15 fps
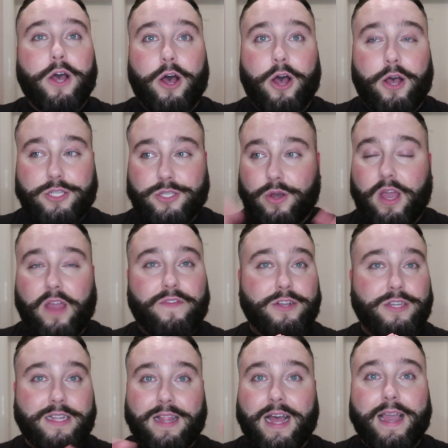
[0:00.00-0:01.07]
Uh, so if
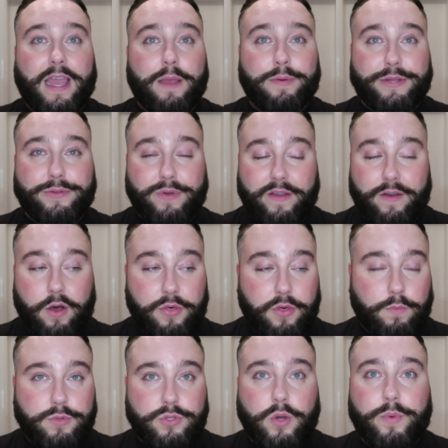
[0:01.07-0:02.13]
you did like it, please do give it a
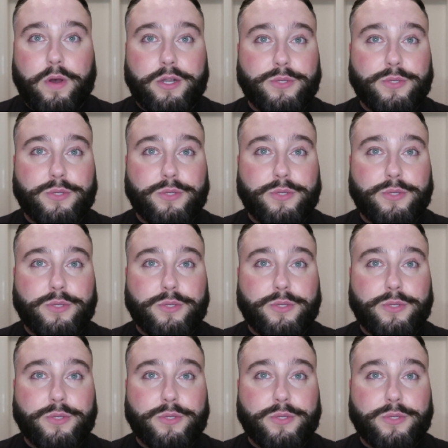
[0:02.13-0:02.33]
thumbs up.